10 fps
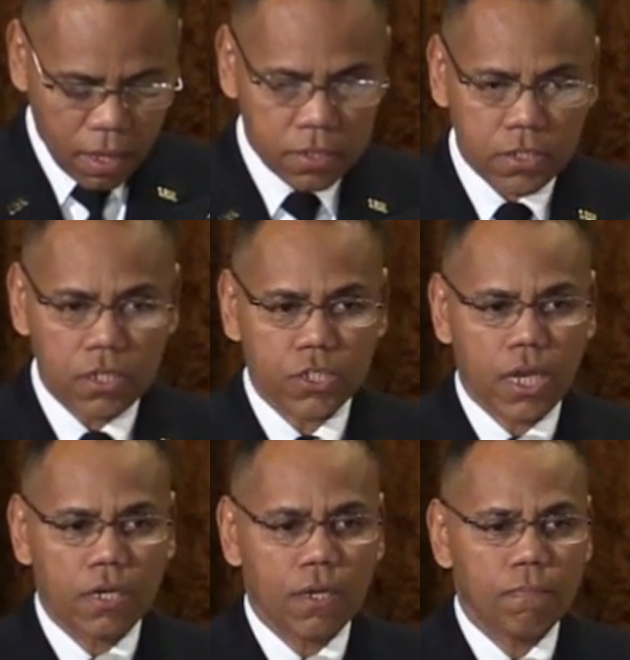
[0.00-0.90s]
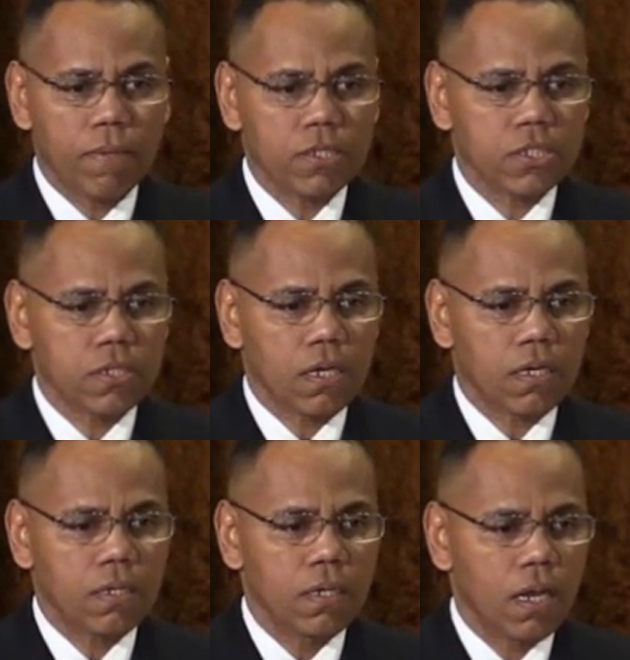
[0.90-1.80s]
As John mentioned,
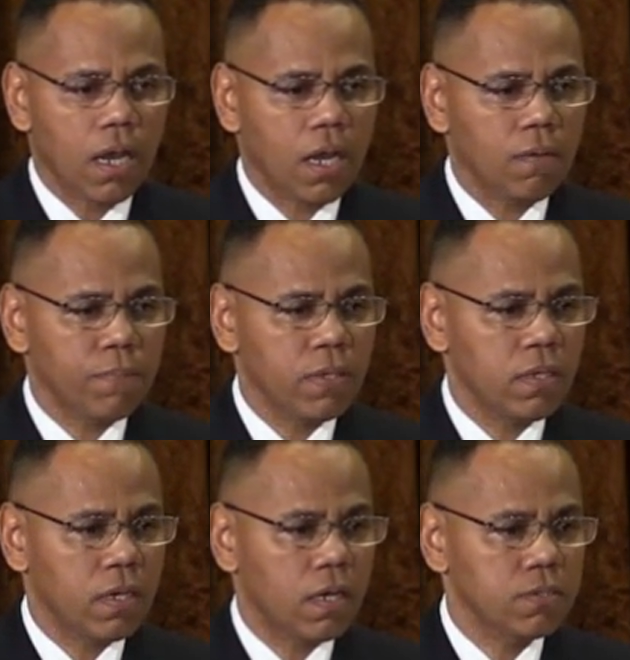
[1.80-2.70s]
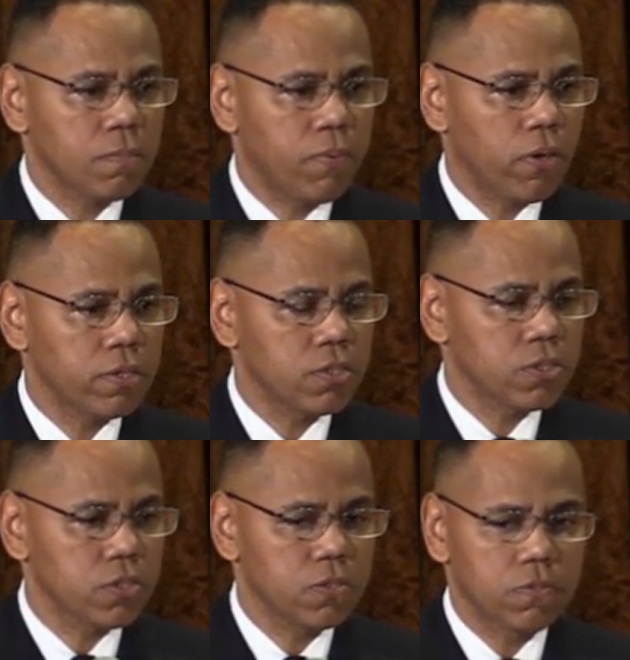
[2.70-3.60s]
I'll be departing
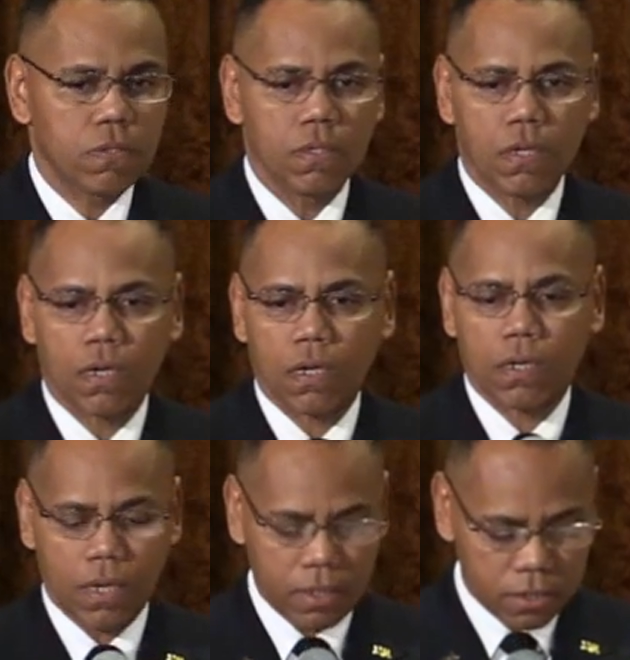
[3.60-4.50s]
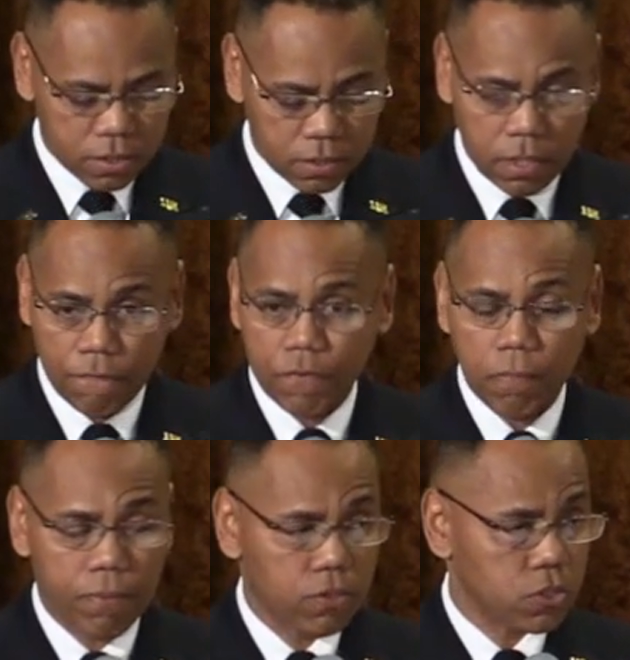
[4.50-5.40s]
soon, and it's
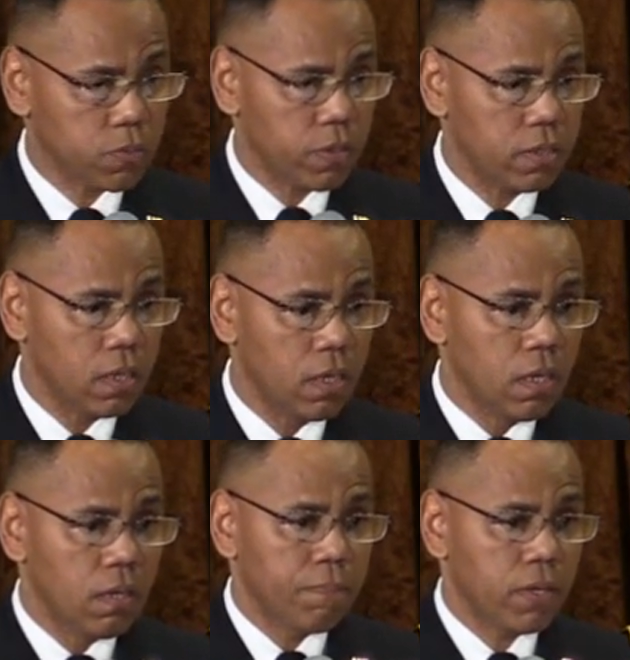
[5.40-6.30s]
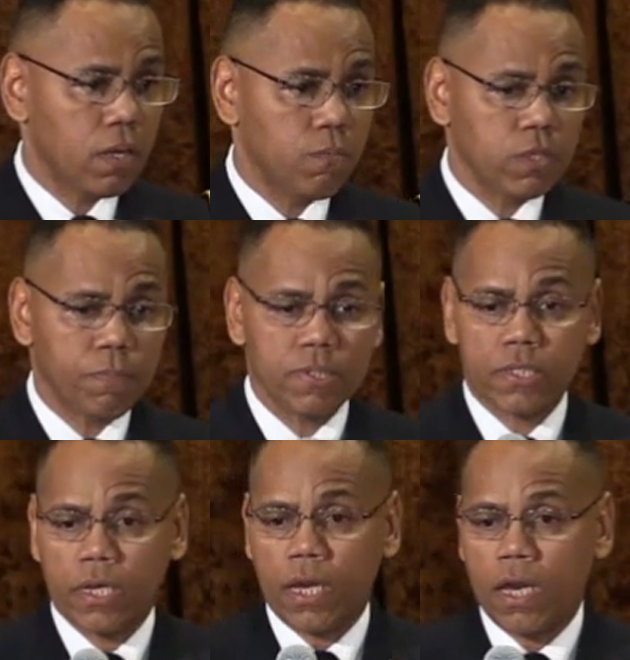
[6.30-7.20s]
definitely bittersweet. But with me
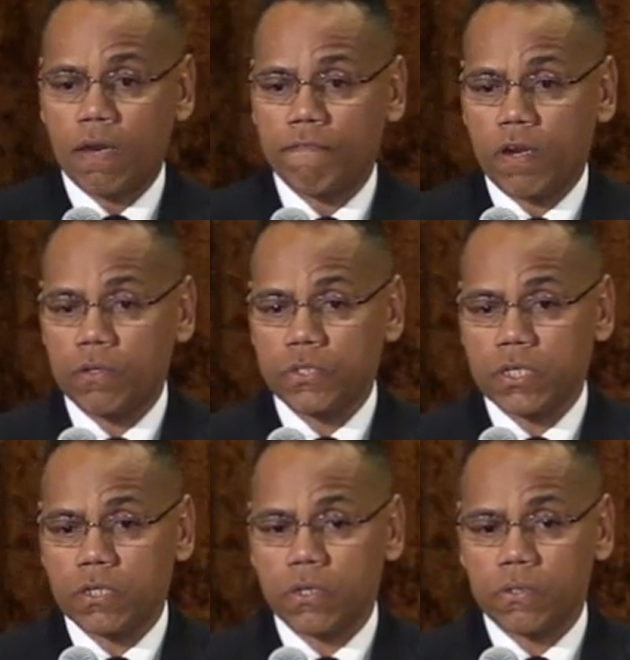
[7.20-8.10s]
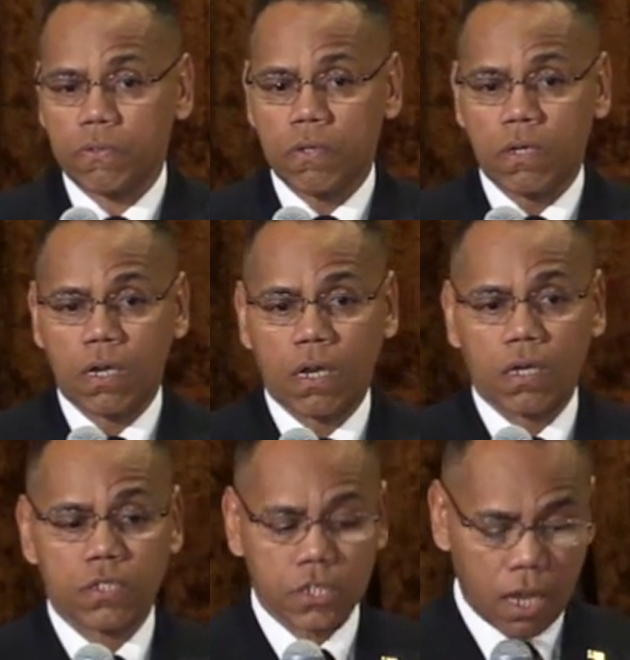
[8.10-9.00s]
today, I have Lieutenant Colonel
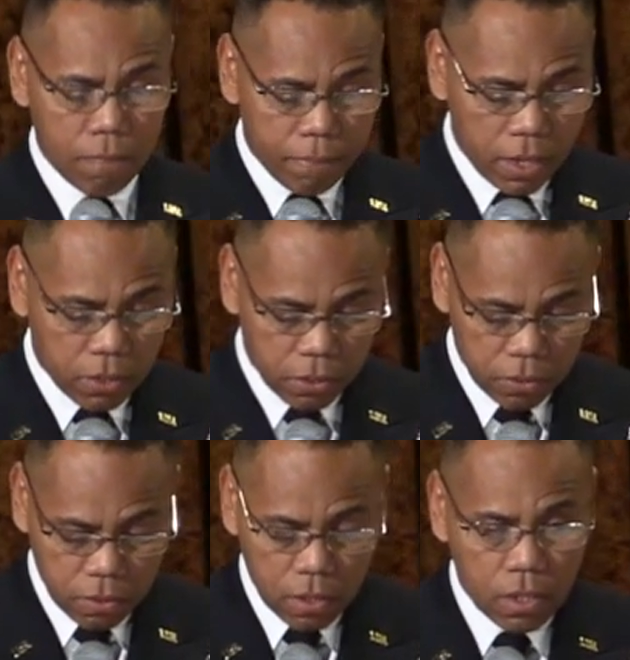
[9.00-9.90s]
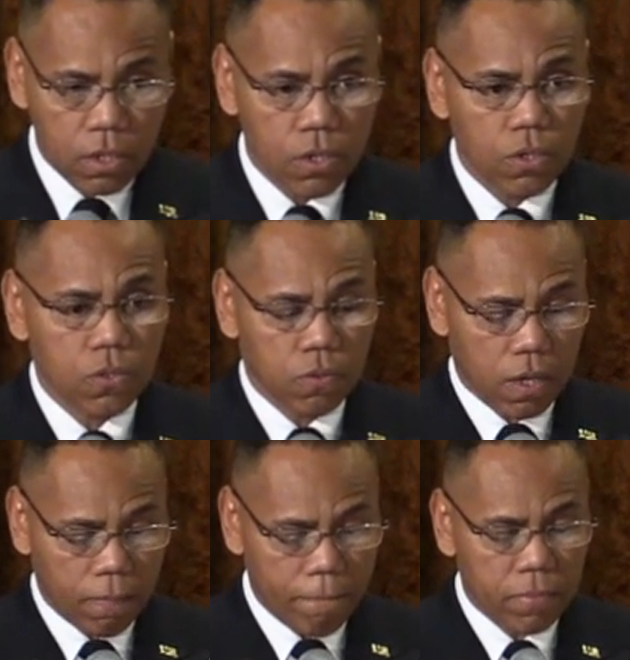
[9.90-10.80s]
John Baker,
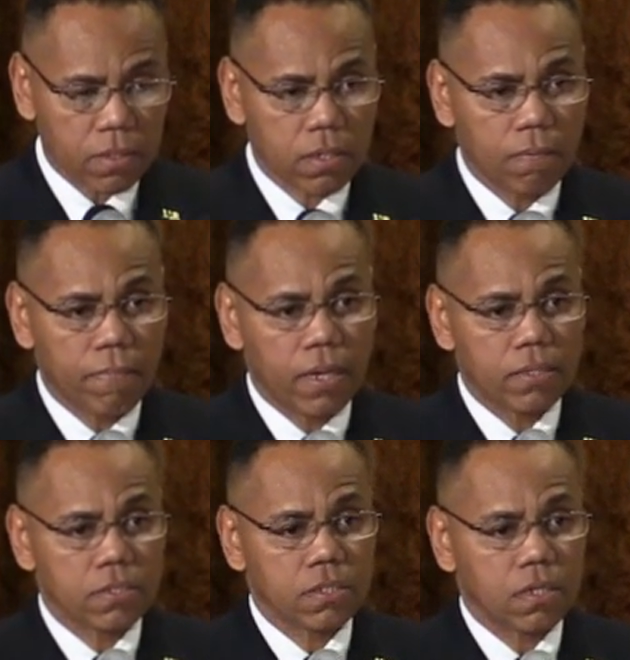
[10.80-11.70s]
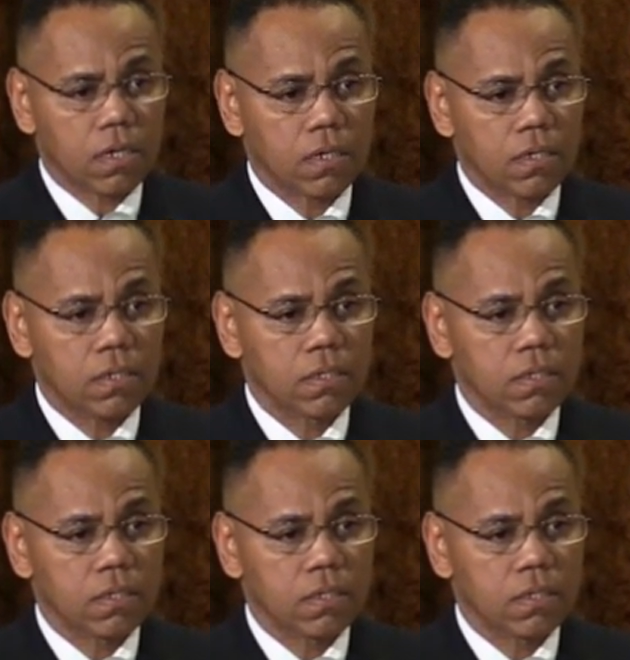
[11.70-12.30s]
who commands the